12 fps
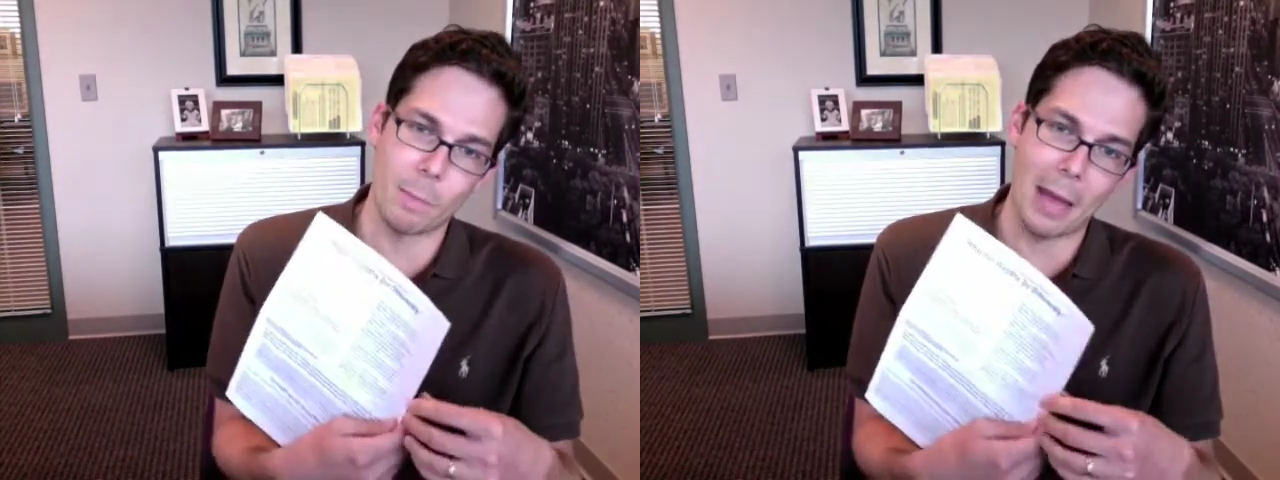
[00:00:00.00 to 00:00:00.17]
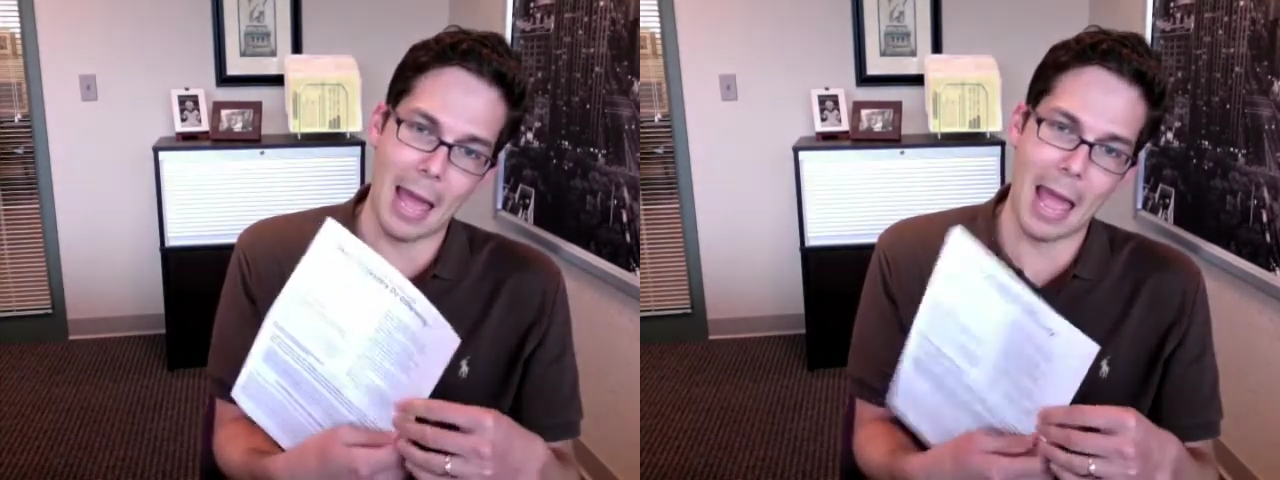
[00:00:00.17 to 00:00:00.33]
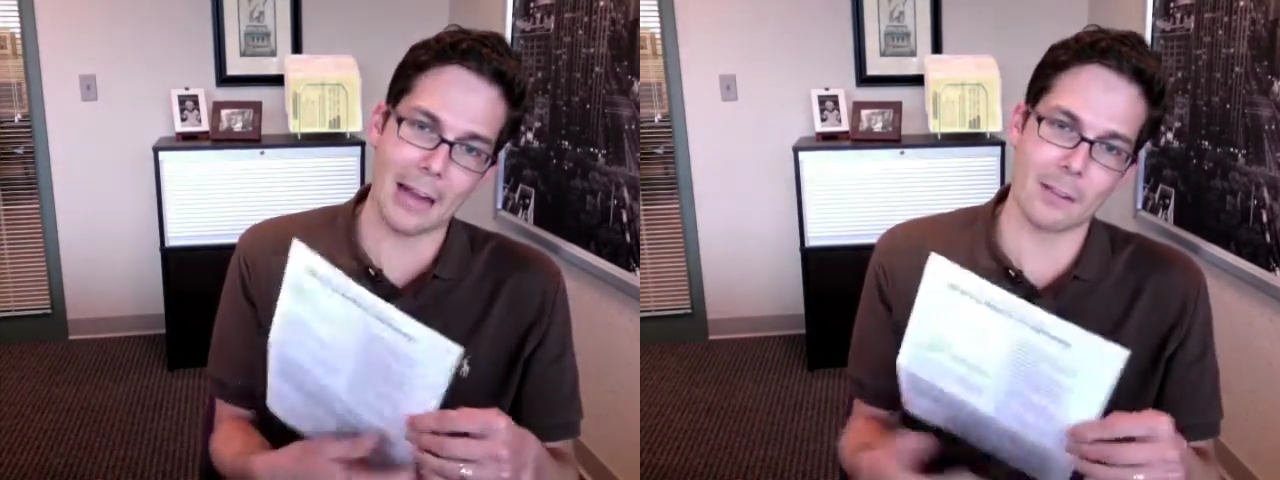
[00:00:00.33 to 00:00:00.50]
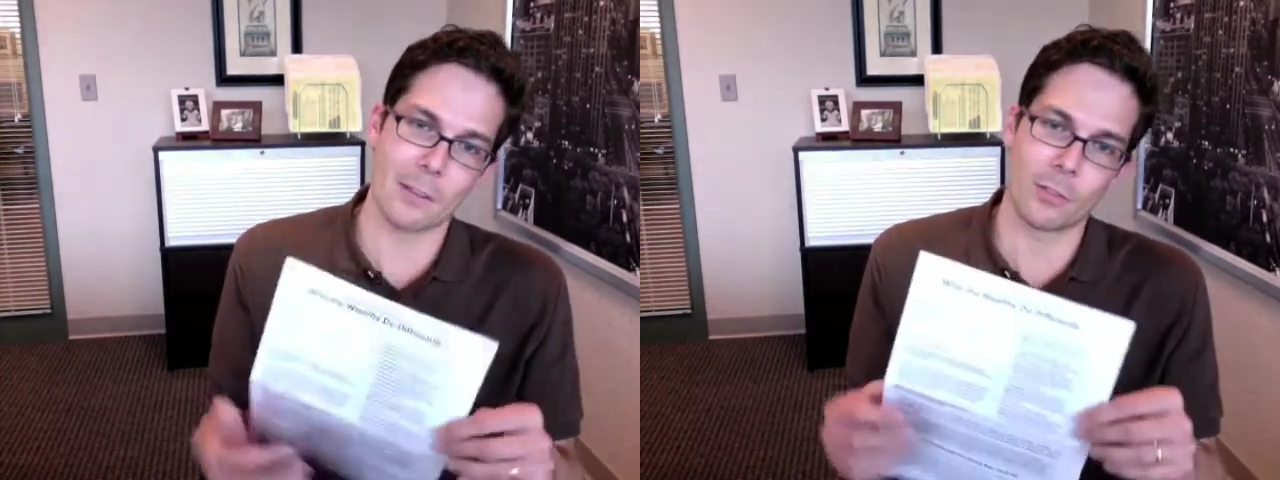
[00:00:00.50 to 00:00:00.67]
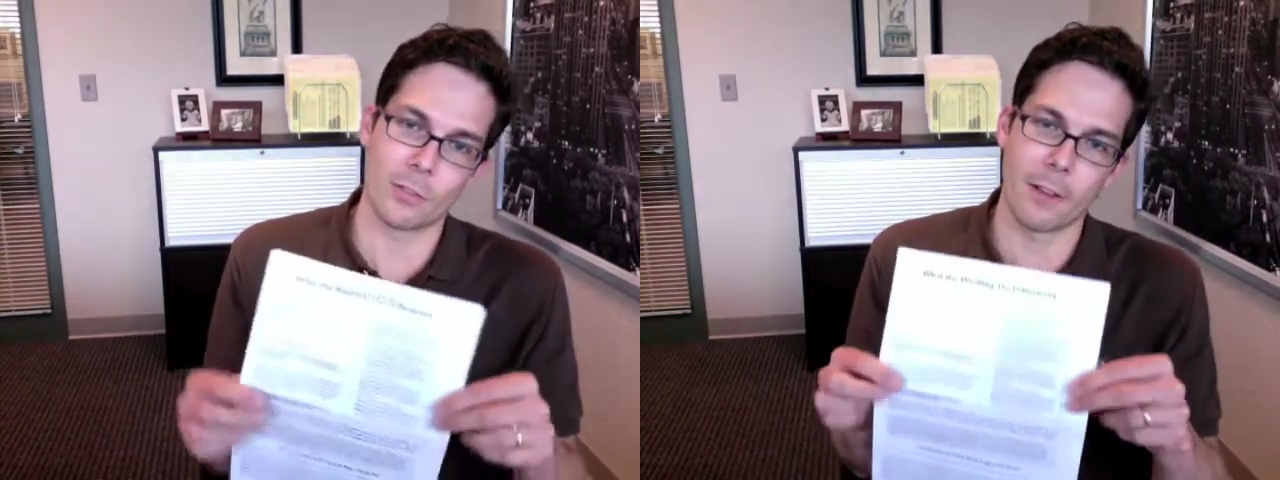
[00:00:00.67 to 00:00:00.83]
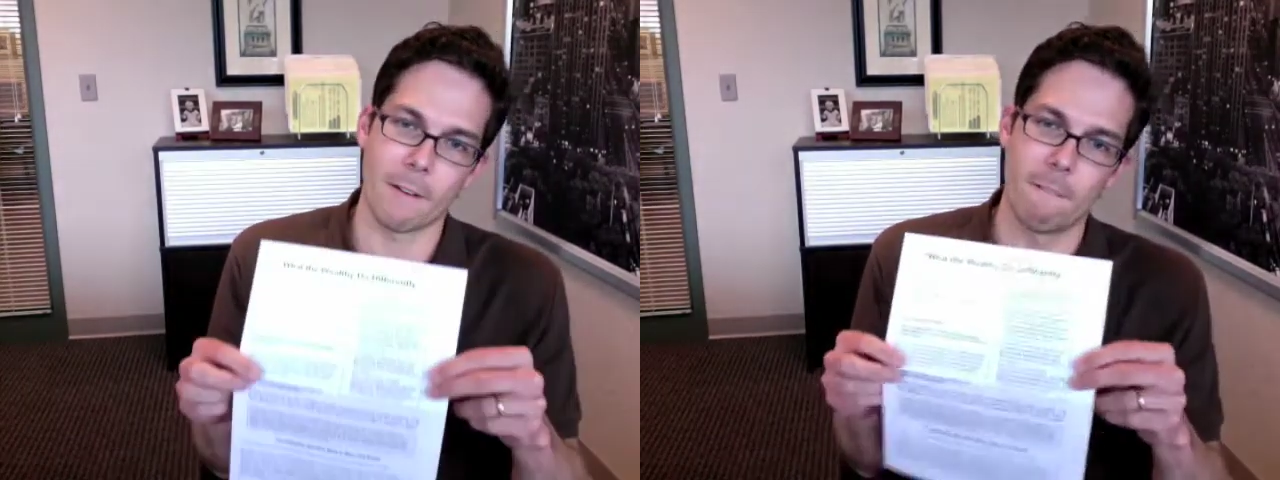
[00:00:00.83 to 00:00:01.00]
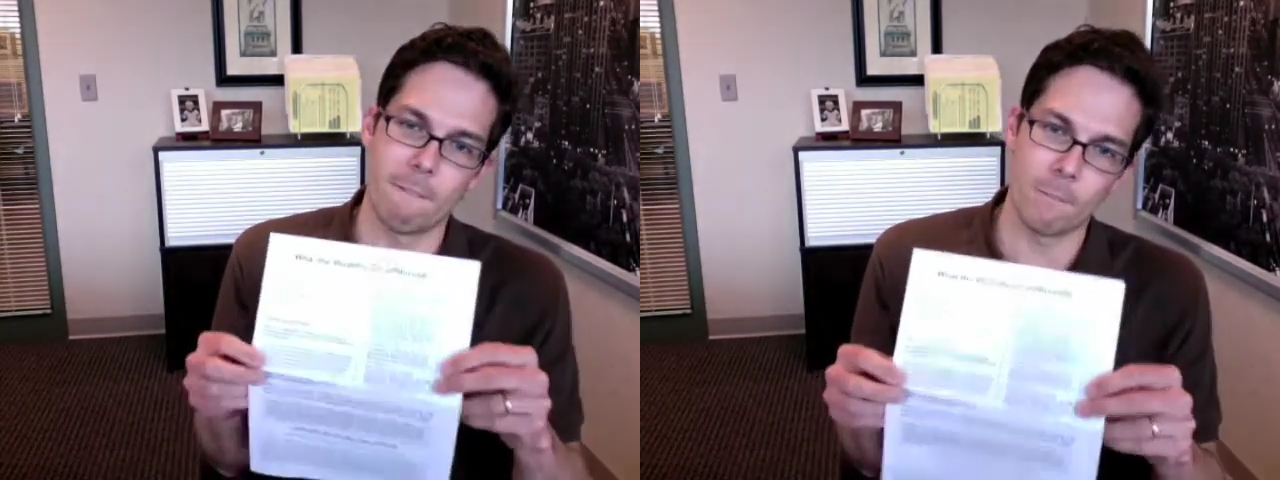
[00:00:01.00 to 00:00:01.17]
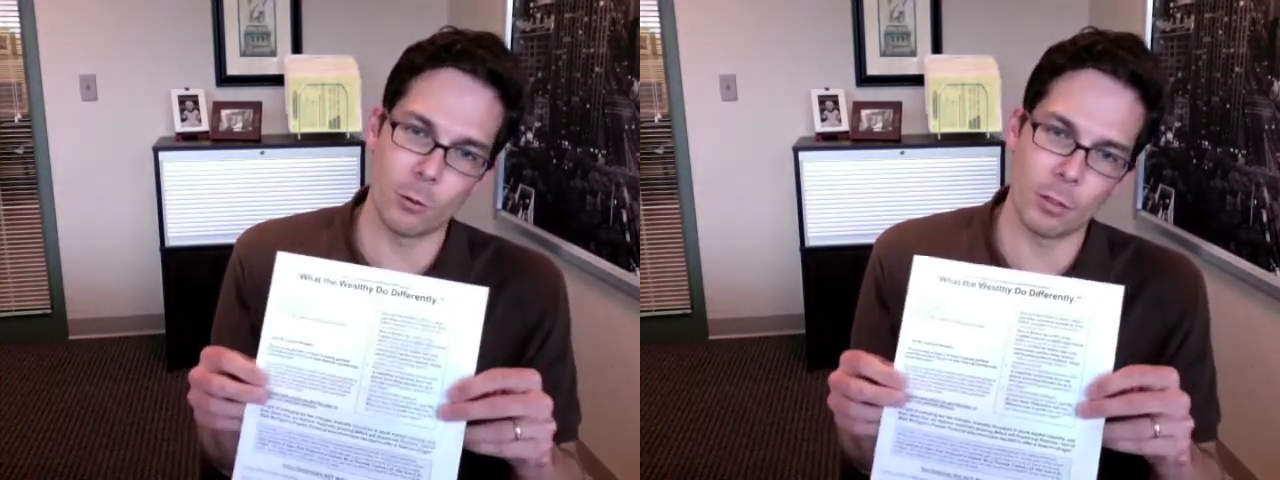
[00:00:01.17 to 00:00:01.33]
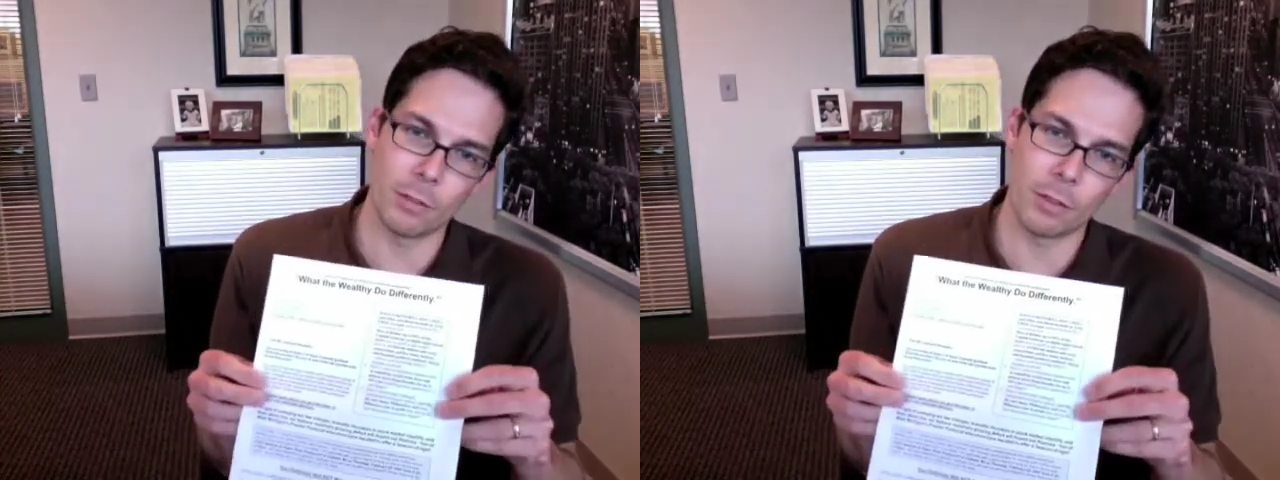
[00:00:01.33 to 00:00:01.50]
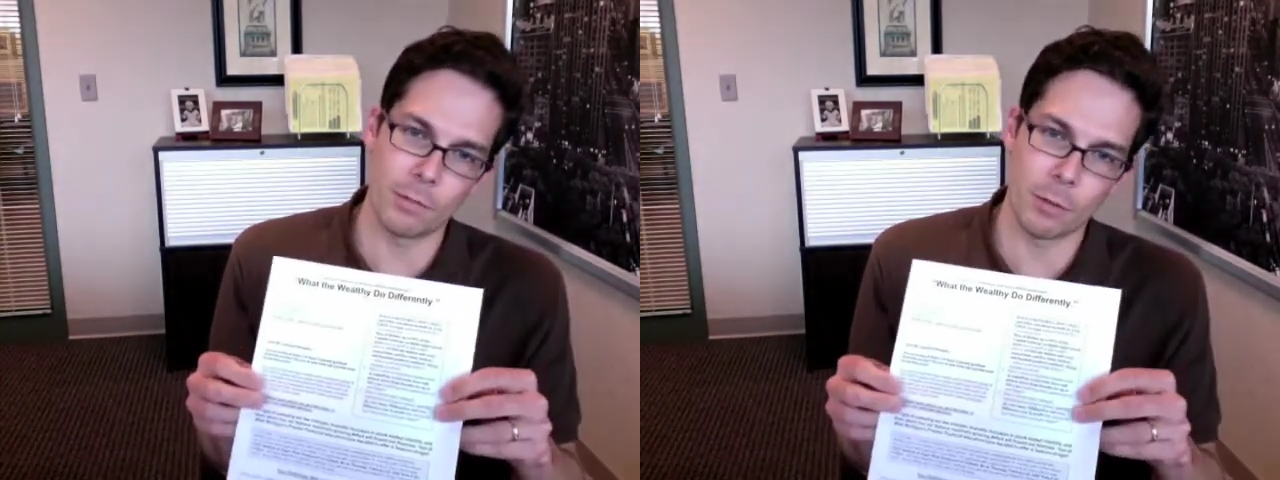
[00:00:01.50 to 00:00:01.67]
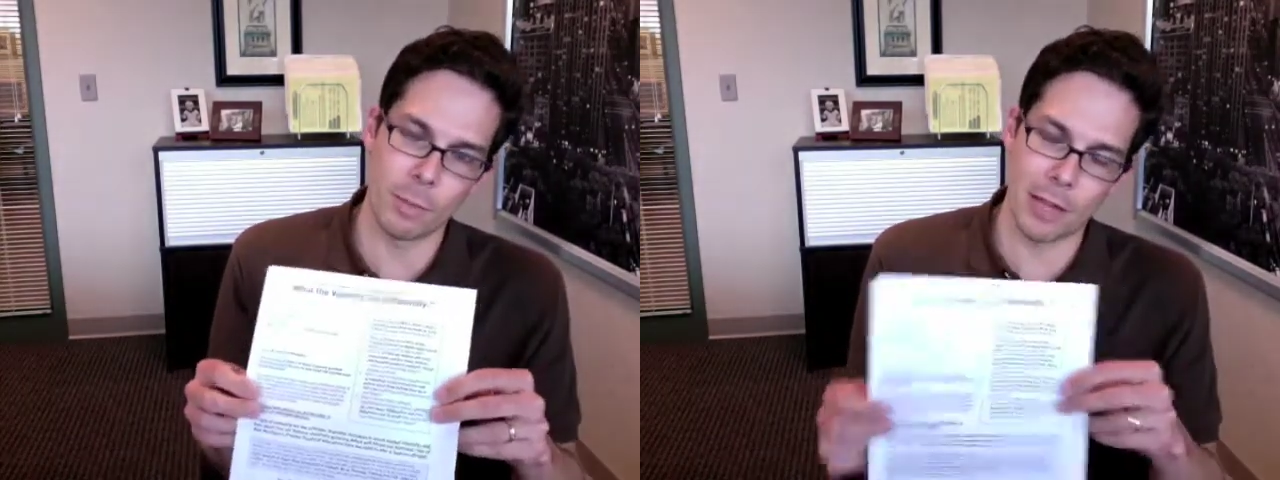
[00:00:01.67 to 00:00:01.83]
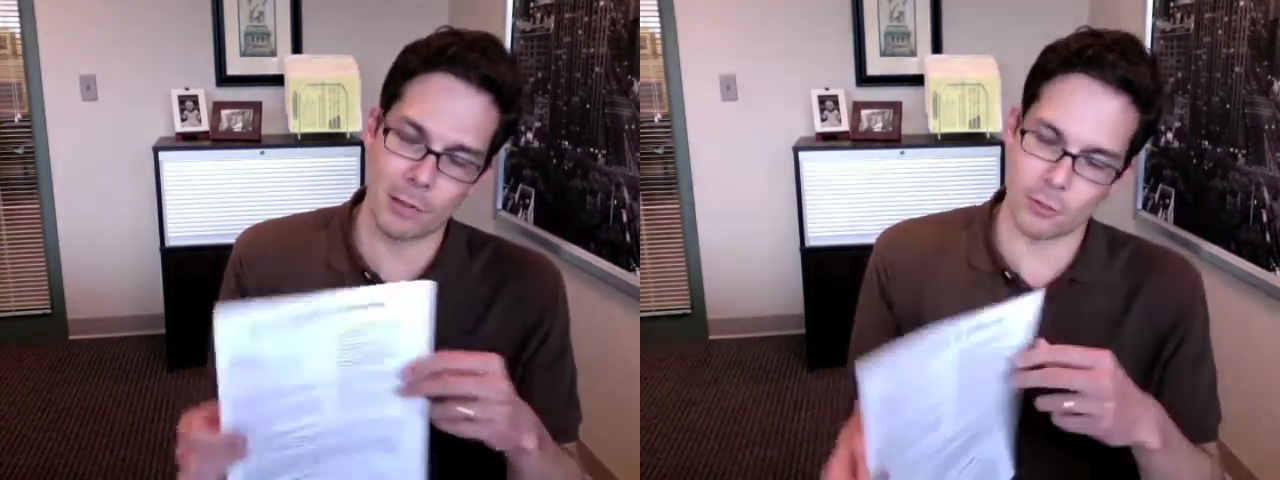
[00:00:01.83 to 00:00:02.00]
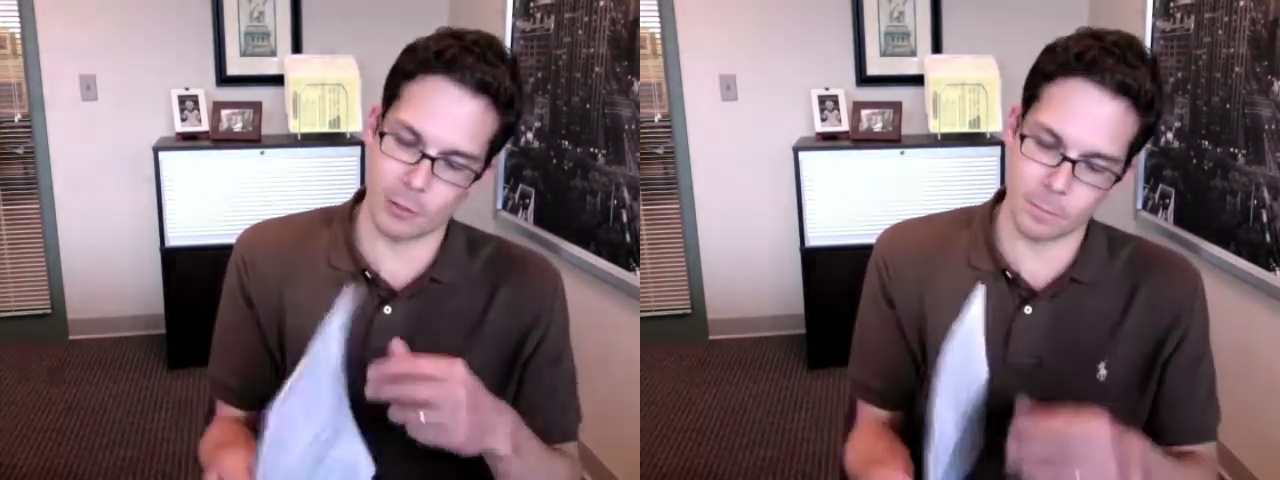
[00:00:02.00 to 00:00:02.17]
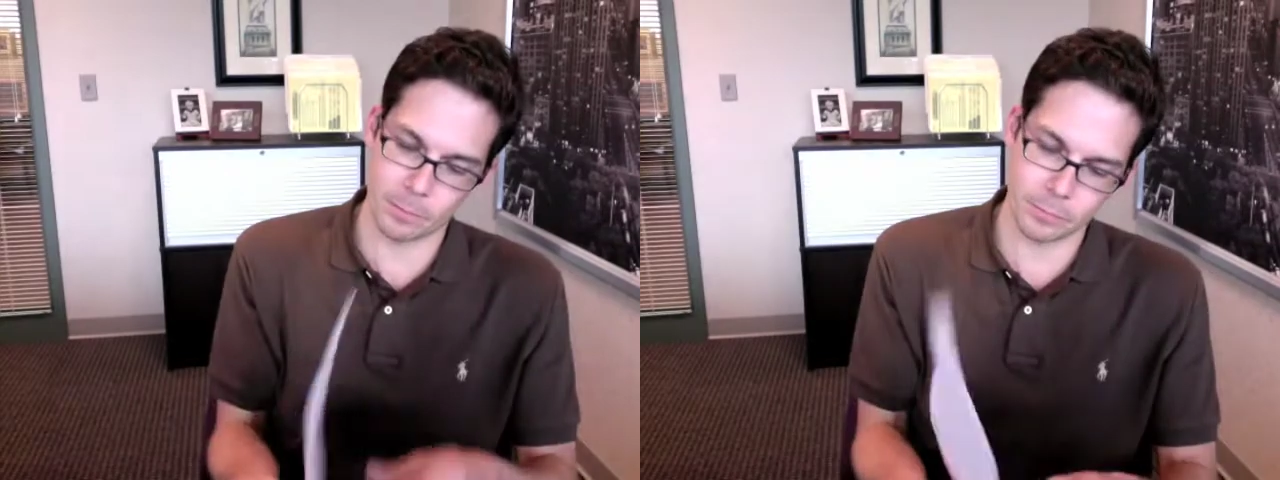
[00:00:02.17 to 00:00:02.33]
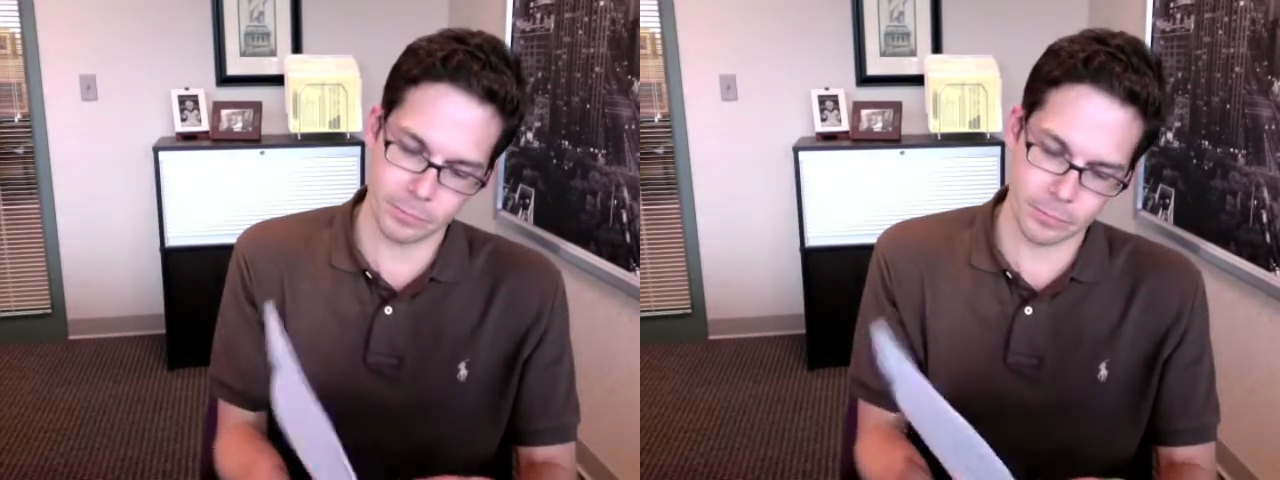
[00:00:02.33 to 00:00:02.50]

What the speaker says: packed this thing full of information